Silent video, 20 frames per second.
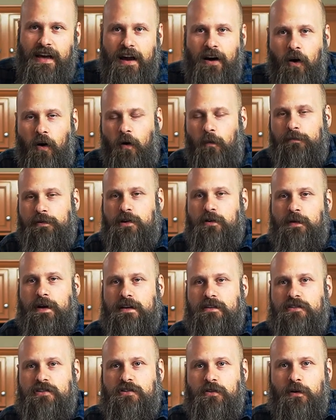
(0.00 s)
I hope you
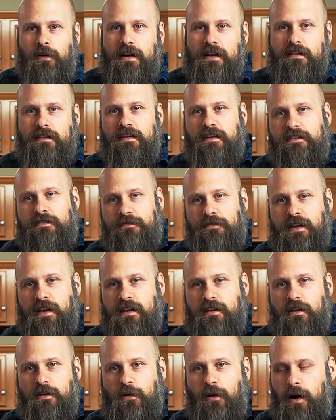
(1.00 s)
enjoyed this
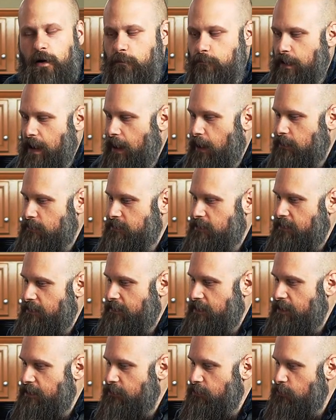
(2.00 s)
video about
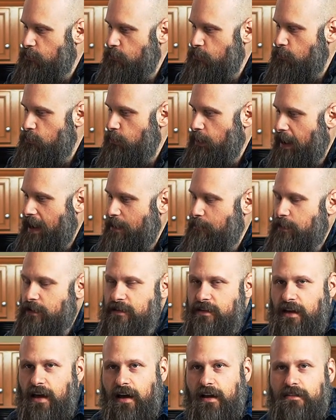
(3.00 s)
the new
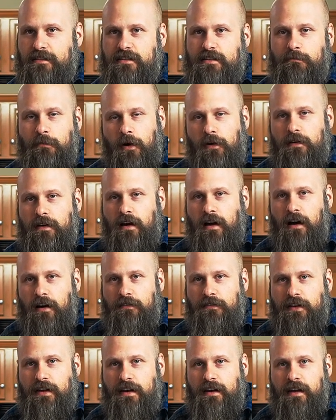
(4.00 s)
Amazon Smart
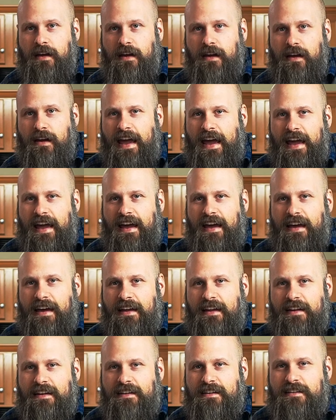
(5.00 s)
Oven
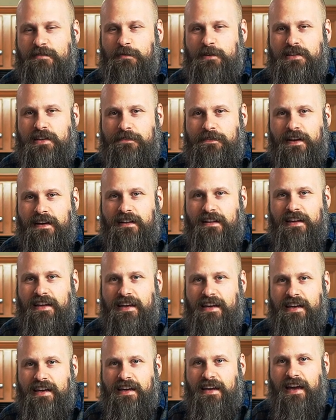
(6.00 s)
and
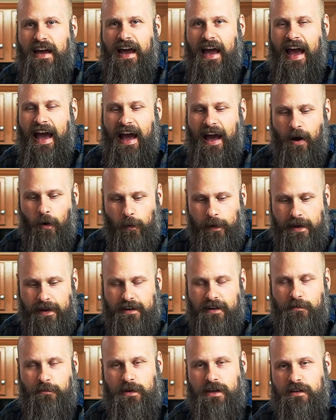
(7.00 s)
specifically how it
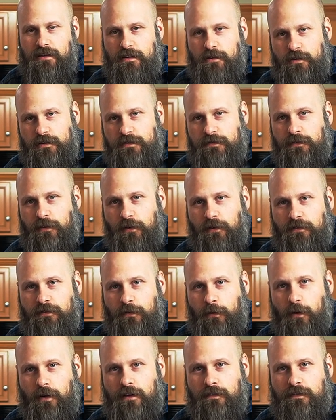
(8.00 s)
can be useful
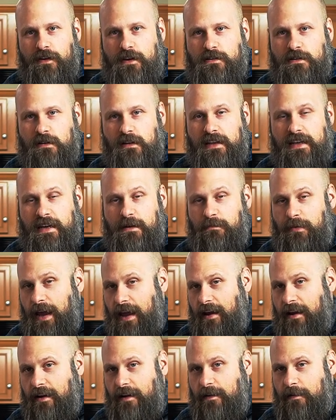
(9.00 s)
for the visually
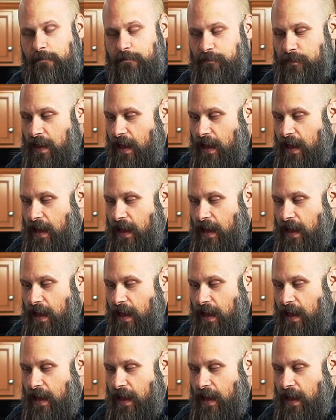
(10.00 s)
impaired.